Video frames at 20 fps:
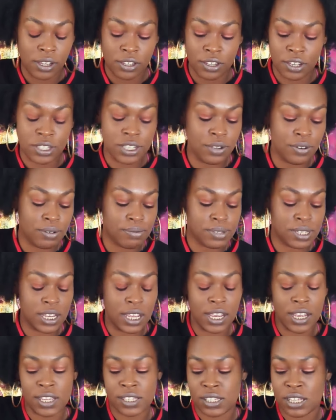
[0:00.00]
You see what I'm
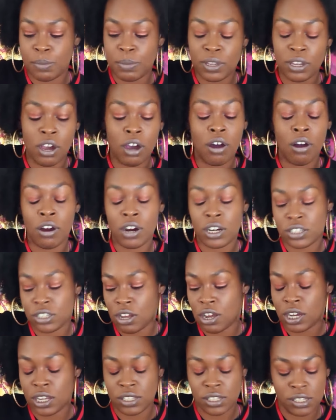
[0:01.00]
saying? Because some of y'all are
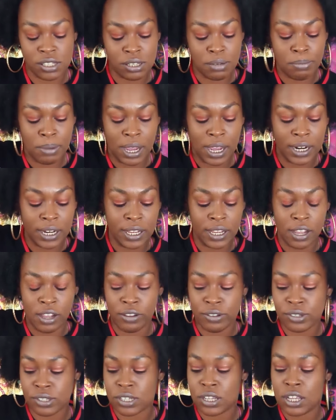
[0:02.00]
talking to somebody
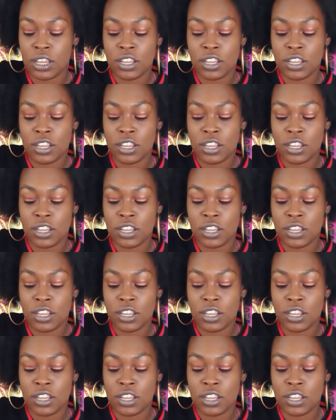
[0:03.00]
else.